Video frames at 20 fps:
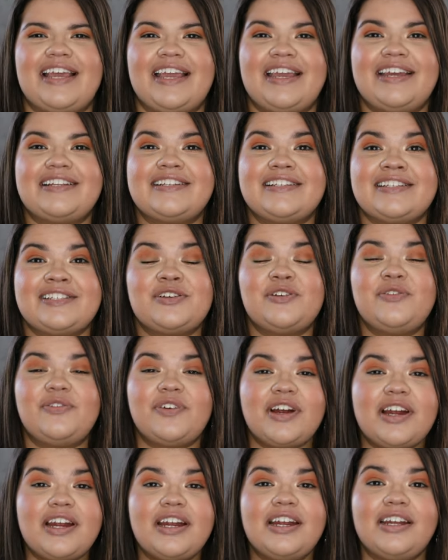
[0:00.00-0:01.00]
And so
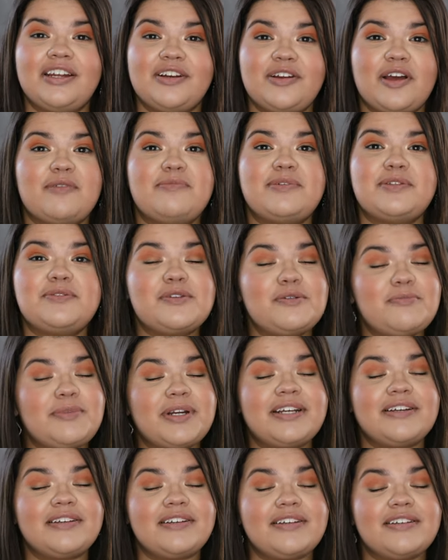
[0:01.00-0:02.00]
far, you know, I've been doing
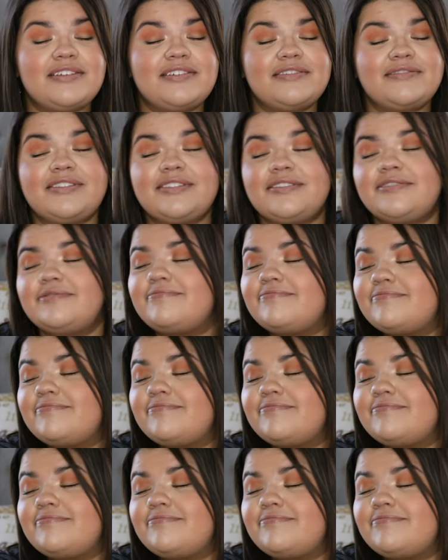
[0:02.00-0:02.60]
pretty good, you know.